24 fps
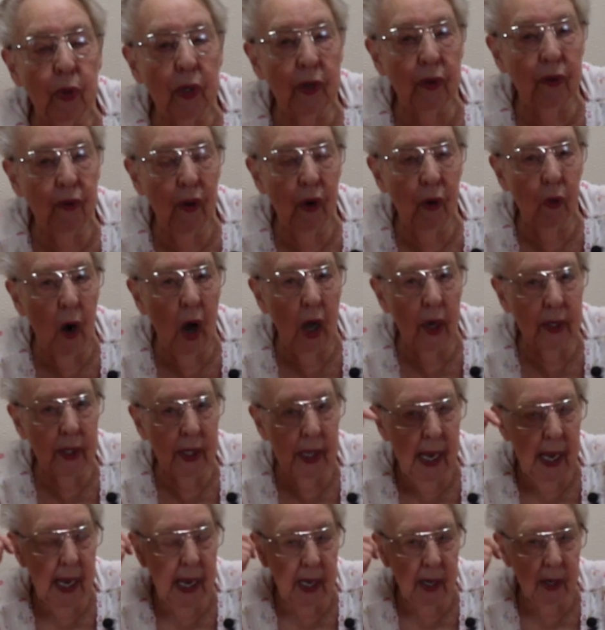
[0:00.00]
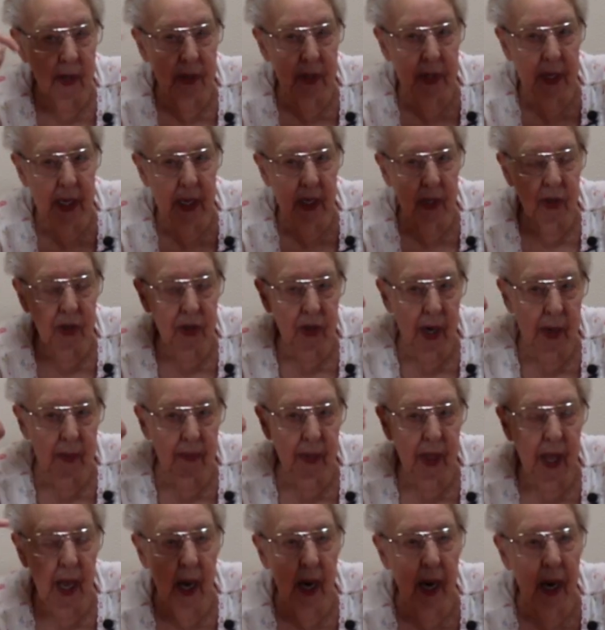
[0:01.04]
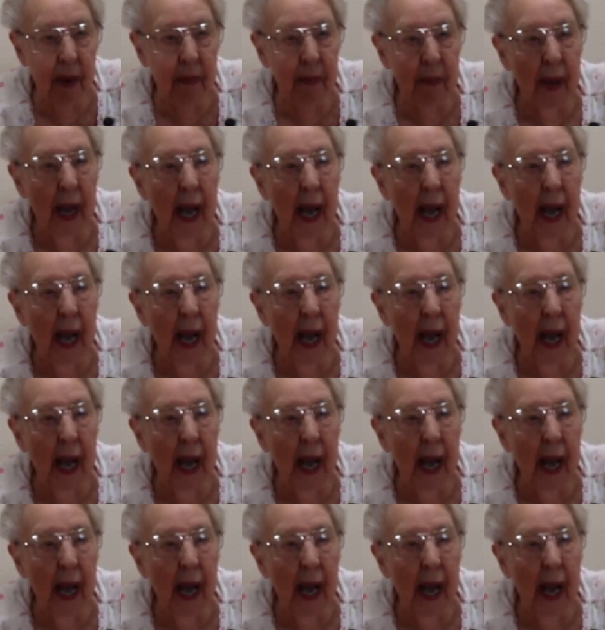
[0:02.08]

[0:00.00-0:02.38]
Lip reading: was for one day, you see, a trip there and